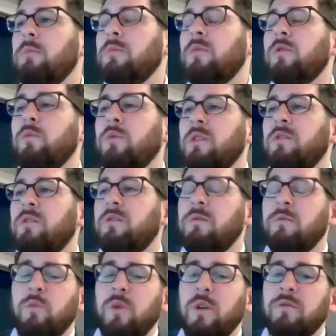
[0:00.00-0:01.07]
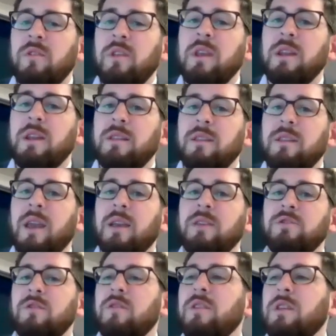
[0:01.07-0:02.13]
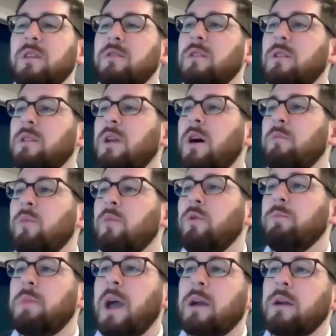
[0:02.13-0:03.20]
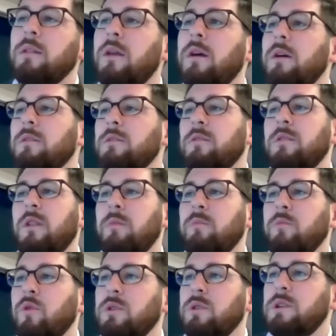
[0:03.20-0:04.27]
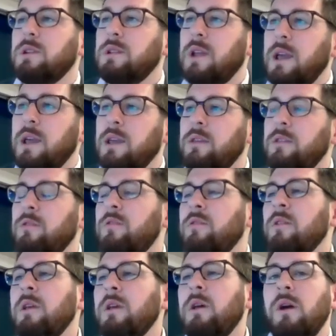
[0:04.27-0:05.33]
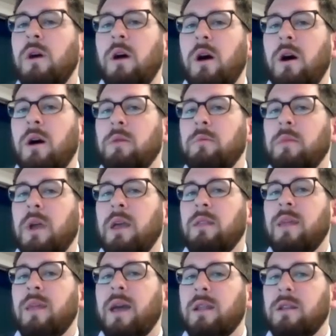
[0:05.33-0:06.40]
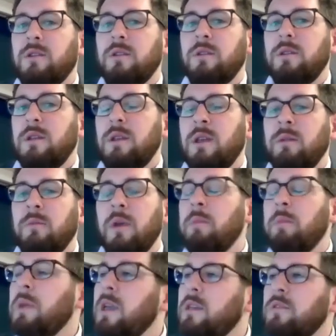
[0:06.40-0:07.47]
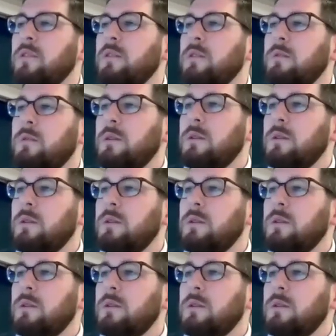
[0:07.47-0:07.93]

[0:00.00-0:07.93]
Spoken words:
So we've seen in the agencies a lot more backlogs, a lot more delays, and that it makes it